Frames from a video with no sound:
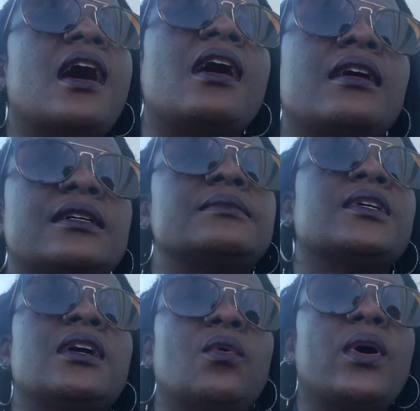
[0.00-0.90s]
um,
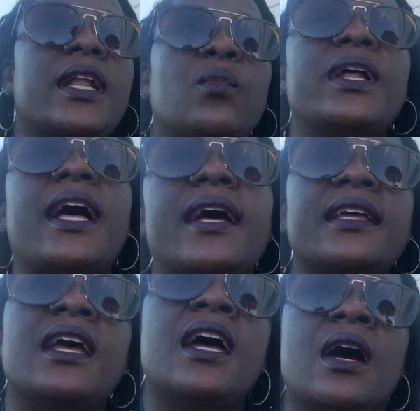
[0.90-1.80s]
when what I
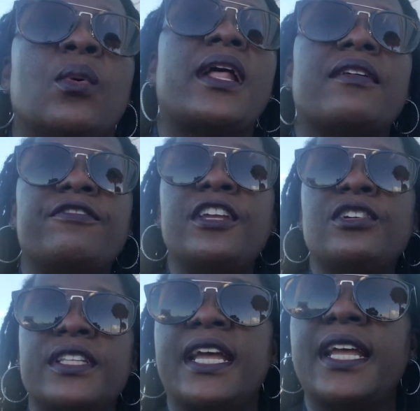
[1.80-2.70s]
what I
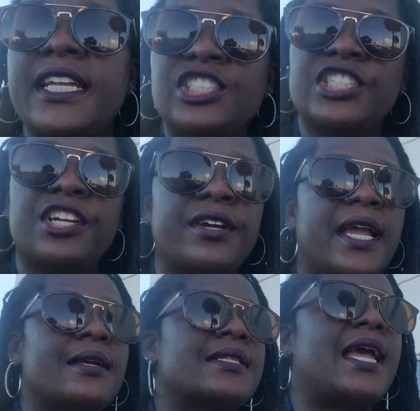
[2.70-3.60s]
feel that engineering
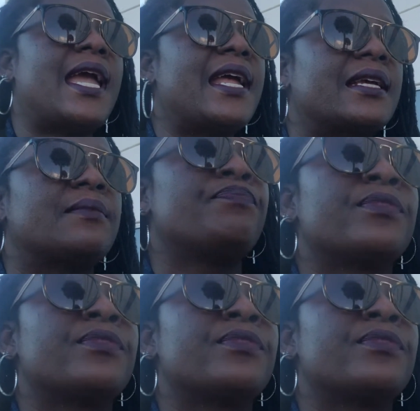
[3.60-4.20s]
has added